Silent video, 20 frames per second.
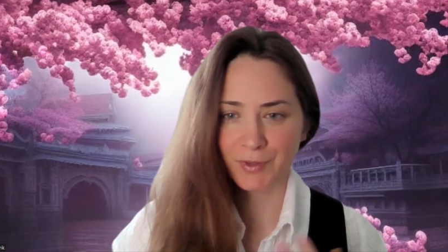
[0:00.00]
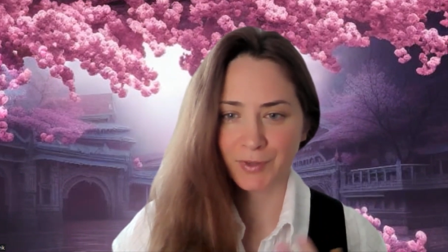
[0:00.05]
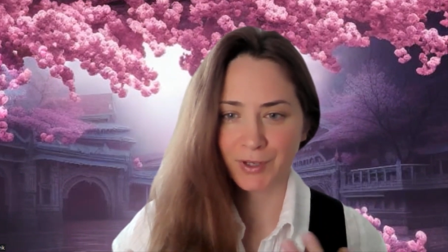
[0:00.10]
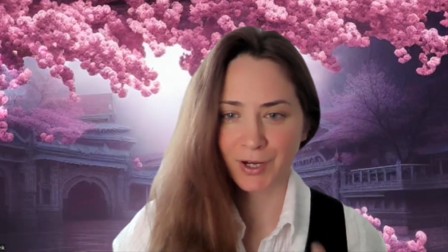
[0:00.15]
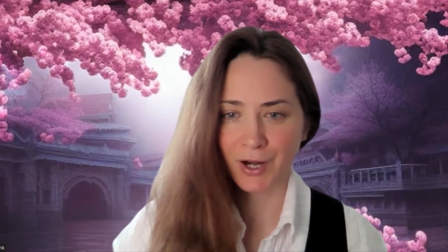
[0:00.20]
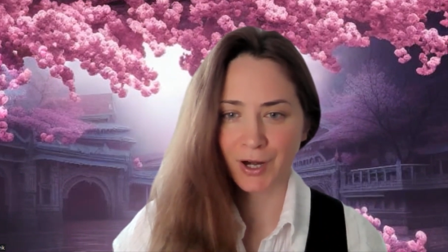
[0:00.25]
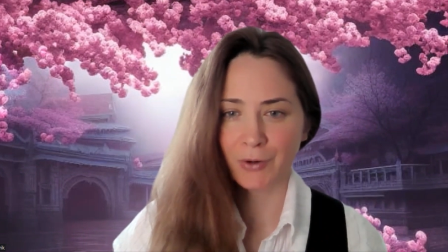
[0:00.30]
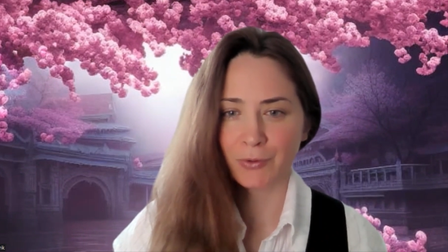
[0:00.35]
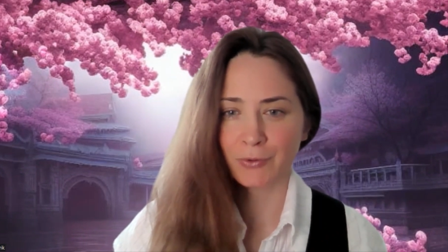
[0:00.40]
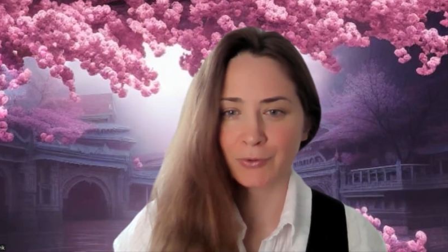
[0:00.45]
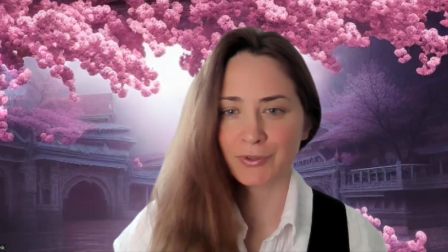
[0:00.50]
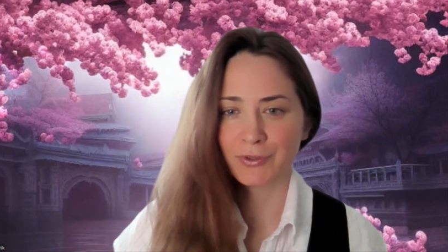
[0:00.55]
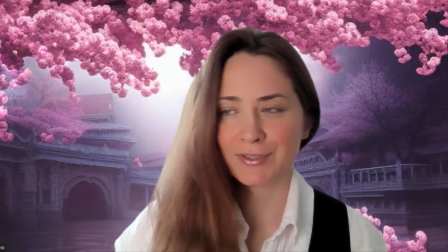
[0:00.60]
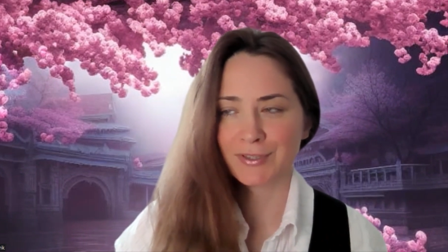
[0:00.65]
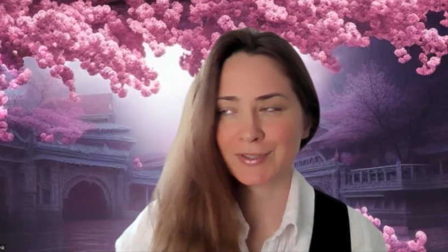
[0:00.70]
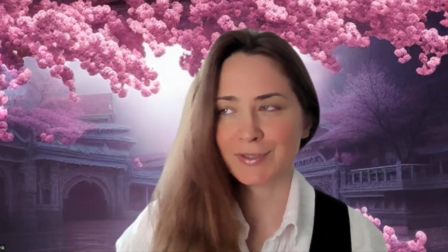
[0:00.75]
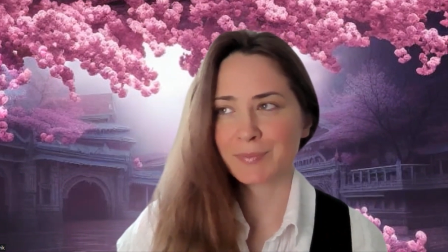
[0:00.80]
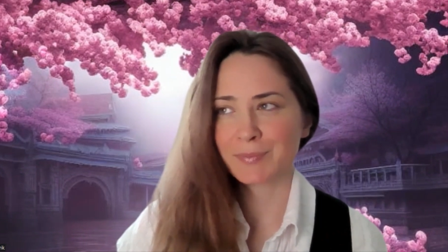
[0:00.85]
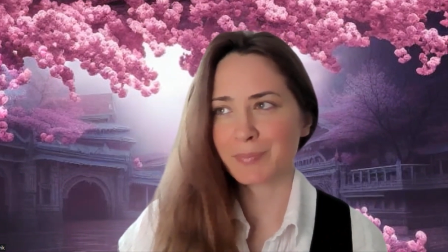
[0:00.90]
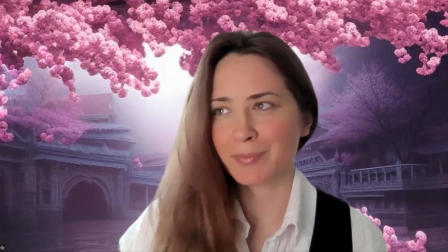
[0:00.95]
how
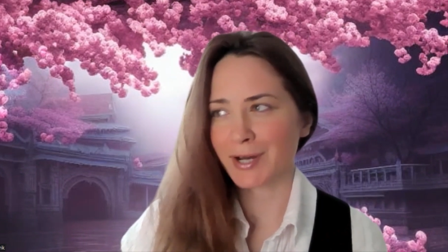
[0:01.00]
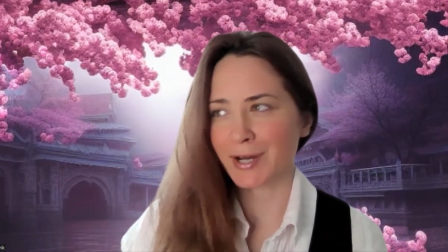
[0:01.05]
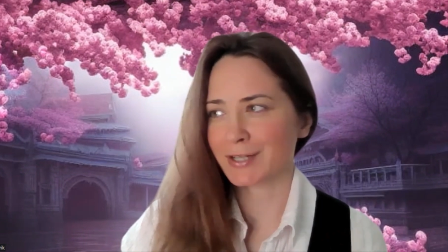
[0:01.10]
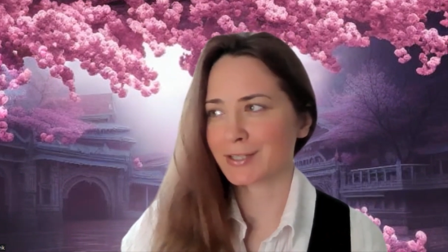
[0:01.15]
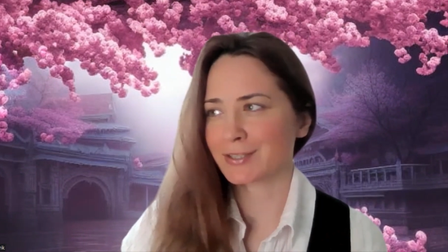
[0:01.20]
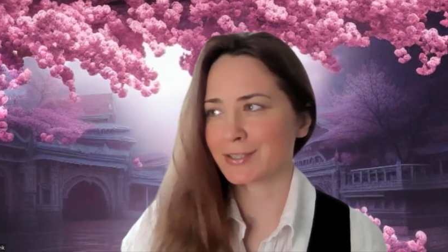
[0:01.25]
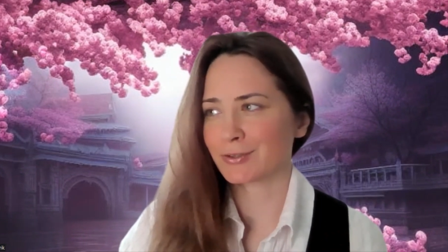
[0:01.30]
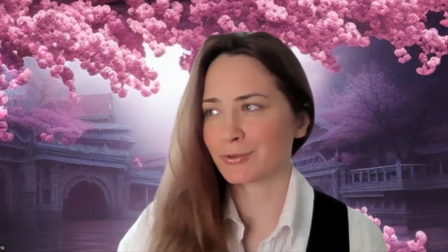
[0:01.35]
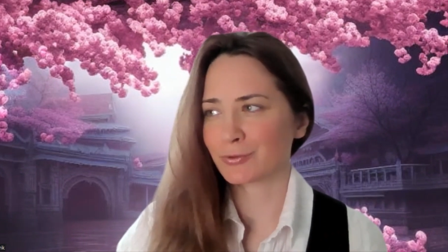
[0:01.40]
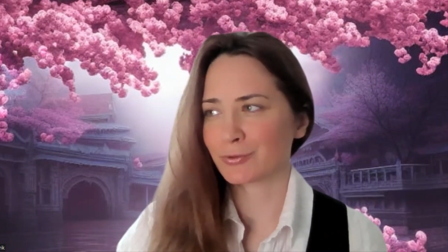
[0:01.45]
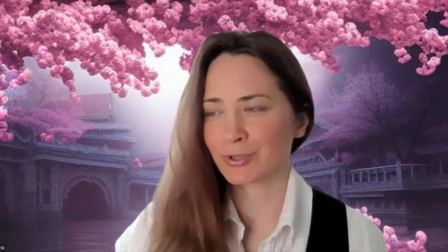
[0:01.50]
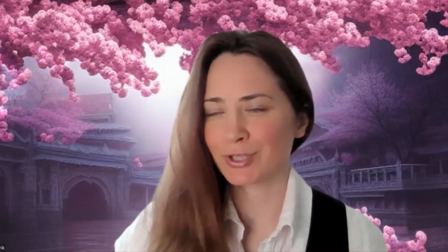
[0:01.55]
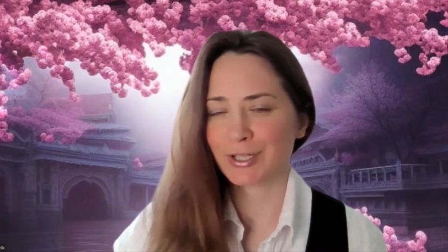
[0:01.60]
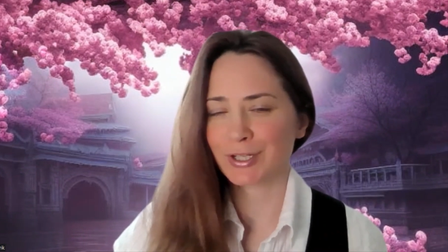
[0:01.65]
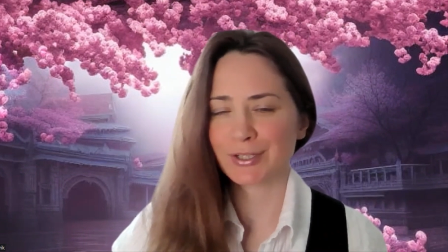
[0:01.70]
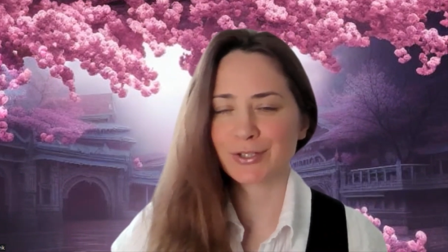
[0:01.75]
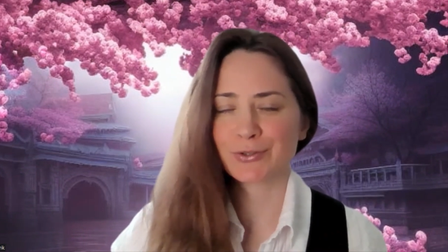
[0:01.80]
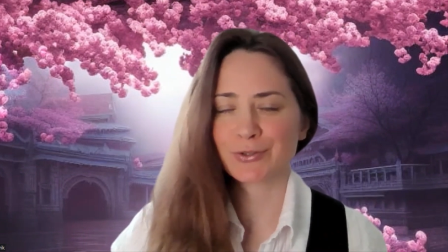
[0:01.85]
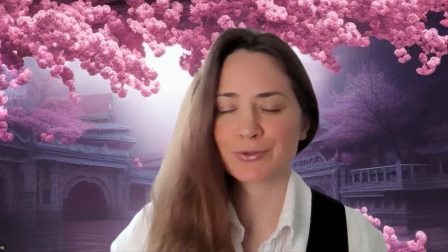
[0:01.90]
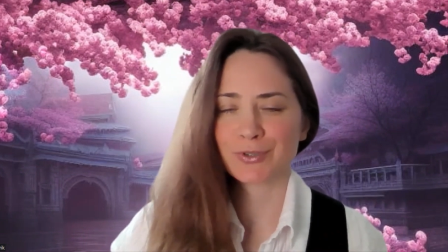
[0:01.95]
it's impacting
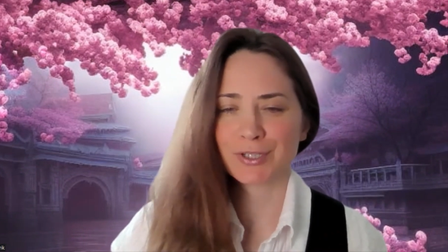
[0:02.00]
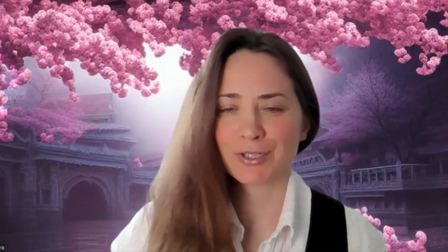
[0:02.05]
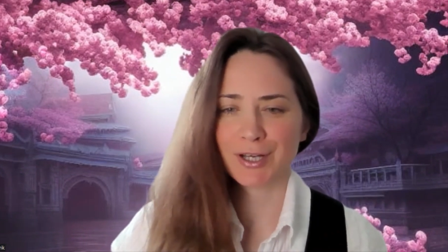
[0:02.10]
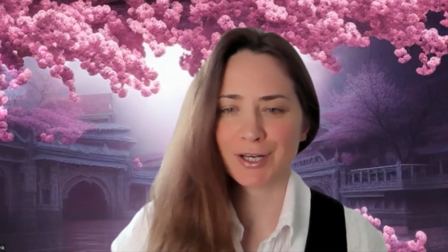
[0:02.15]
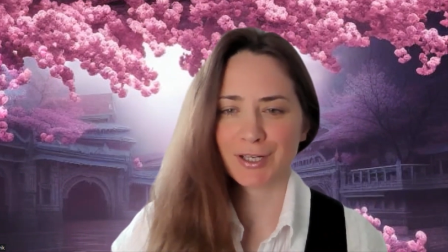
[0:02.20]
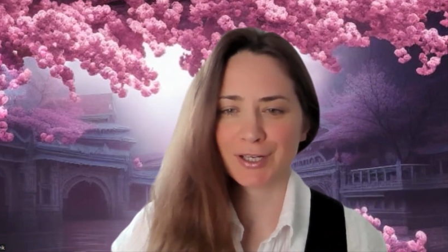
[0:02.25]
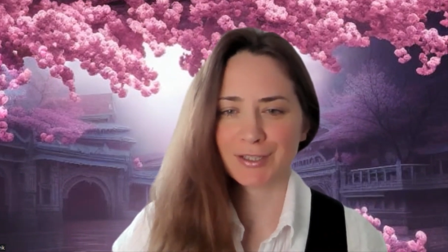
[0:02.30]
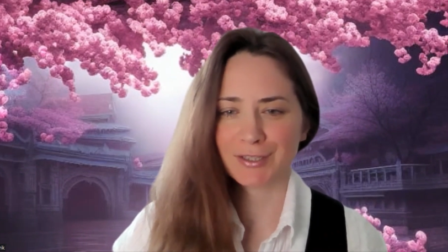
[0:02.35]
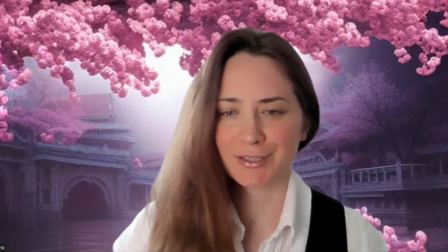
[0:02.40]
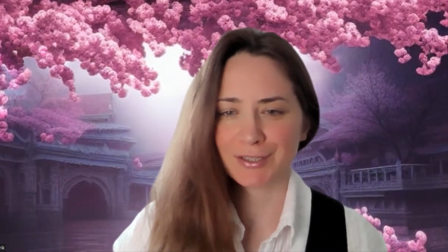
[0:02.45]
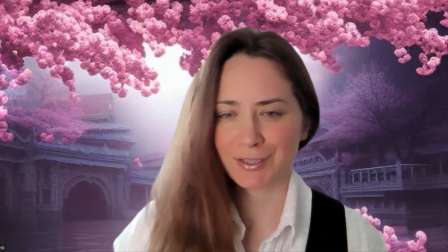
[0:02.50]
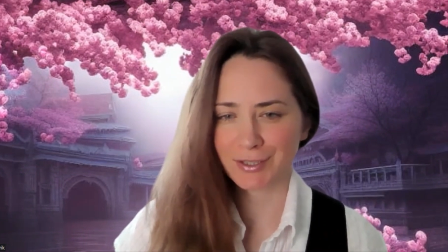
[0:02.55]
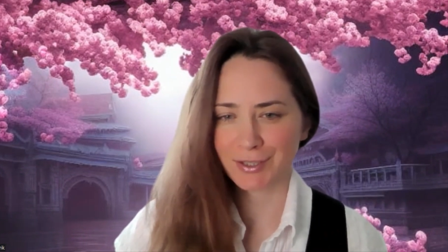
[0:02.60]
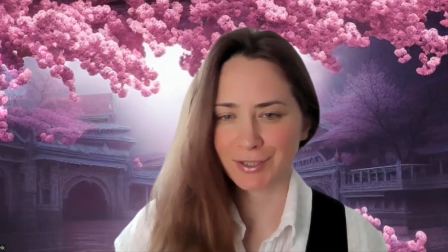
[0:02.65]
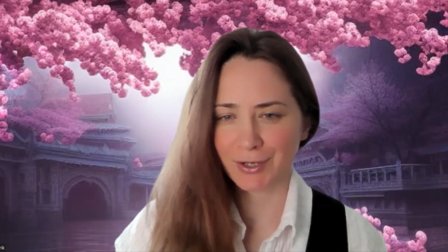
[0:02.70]
today's society,